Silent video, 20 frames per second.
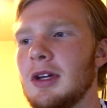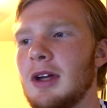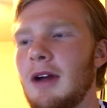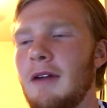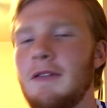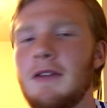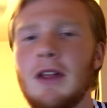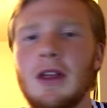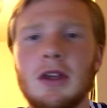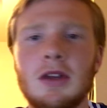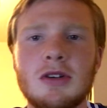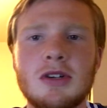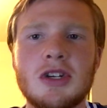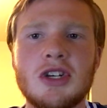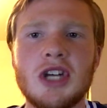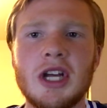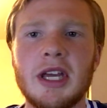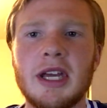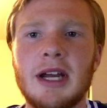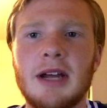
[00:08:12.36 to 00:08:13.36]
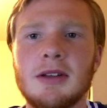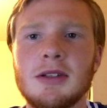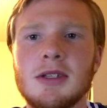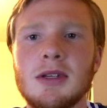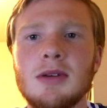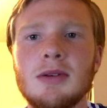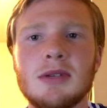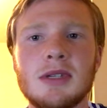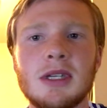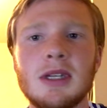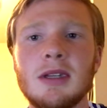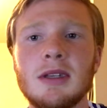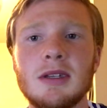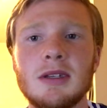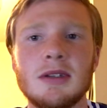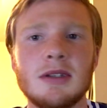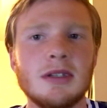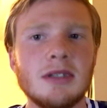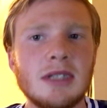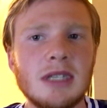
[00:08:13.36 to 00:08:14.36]
I feel like you should check it out too. See
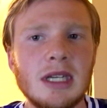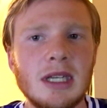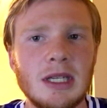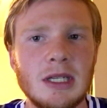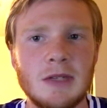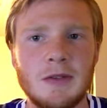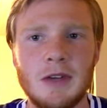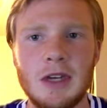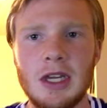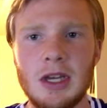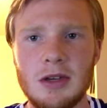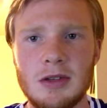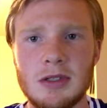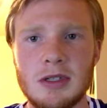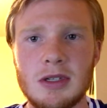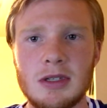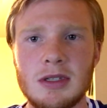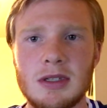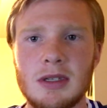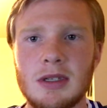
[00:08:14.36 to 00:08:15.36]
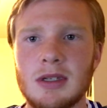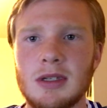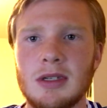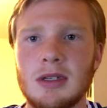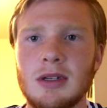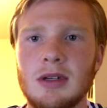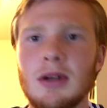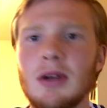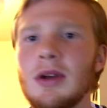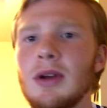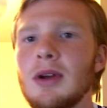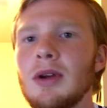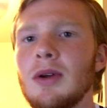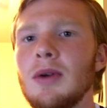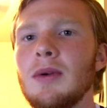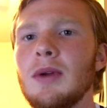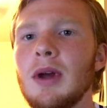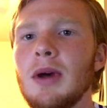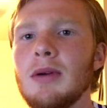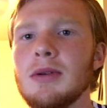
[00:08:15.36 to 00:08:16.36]
these videos, because
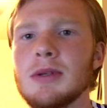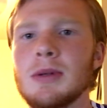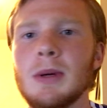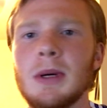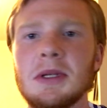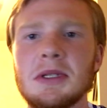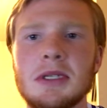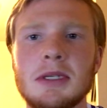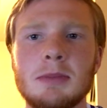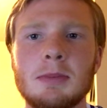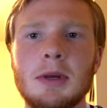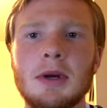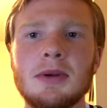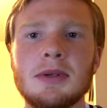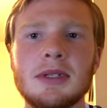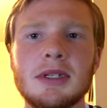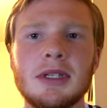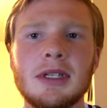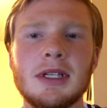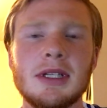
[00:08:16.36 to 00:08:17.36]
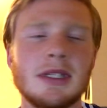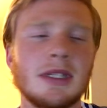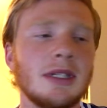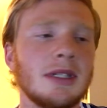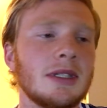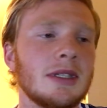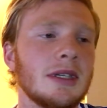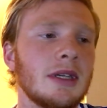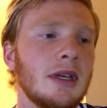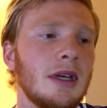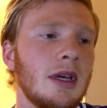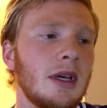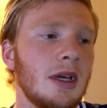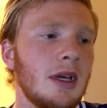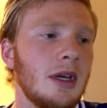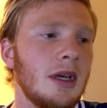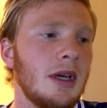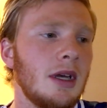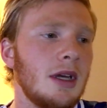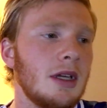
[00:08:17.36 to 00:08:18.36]
who knows who else has posted this. It's
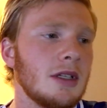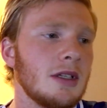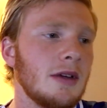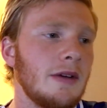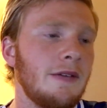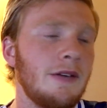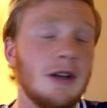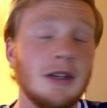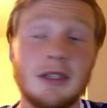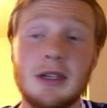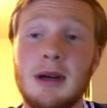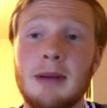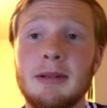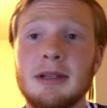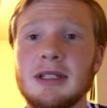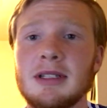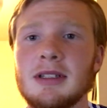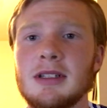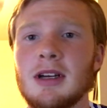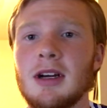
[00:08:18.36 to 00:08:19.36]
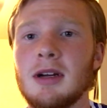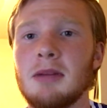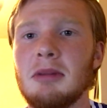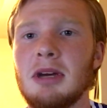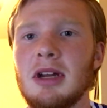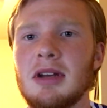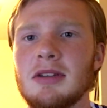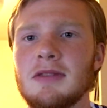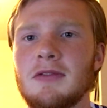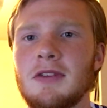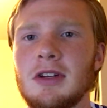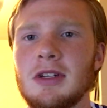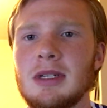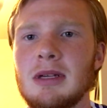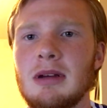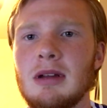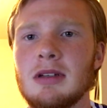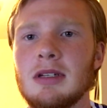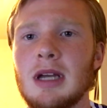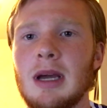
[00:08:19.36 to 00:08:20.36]
a fun topic to talk about. It's a fun
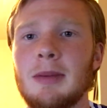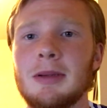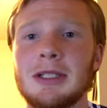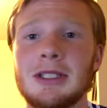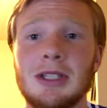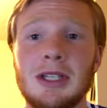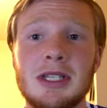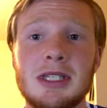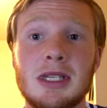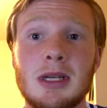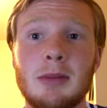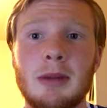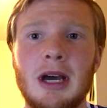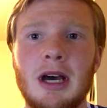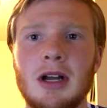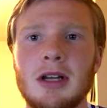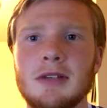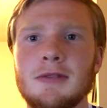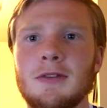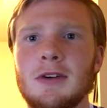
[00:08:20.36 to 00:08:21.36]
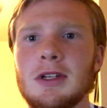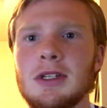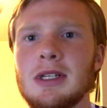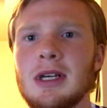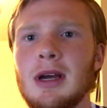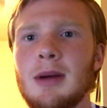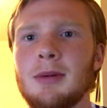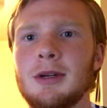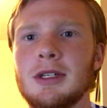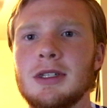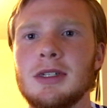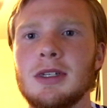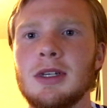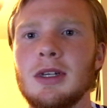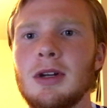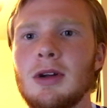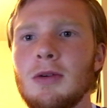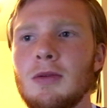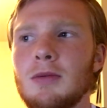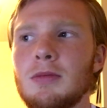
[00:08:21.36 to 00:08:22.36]
topic to listen about. It's a fun topic to,
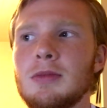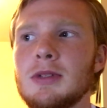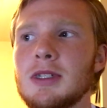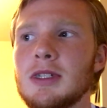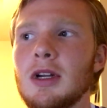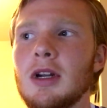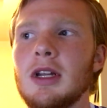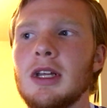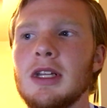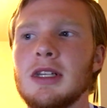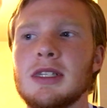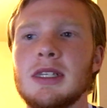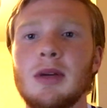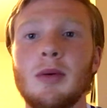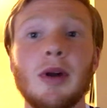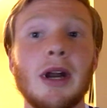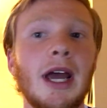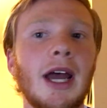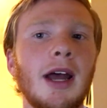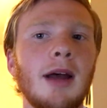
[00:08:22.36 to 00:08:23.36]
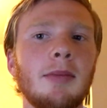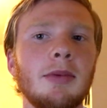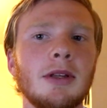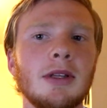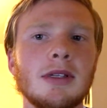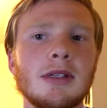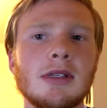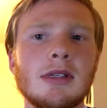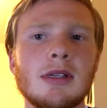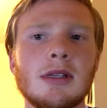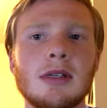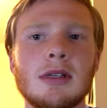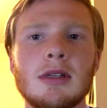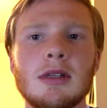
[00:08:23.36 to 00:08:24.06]
you know, study and see what happens.